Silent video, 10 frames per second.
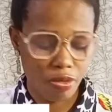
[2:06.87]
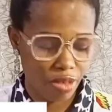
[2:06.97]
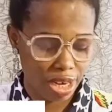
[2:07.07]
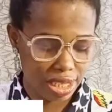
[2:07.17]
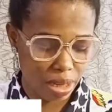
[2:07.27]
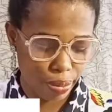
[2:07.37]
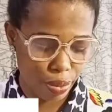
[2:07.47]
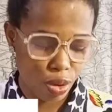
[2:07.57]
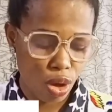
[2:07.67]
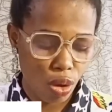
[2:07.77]
For
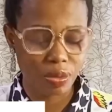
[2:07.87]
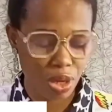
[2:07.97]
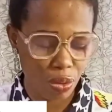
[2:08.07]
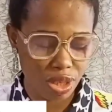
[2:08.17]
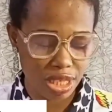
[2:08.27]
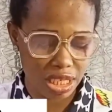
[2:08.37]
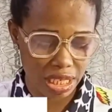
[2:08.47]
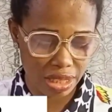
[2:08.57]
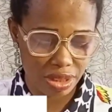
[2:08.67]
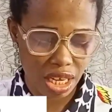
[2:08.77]
example, when he was a
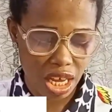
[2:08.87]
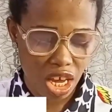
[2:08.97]
child,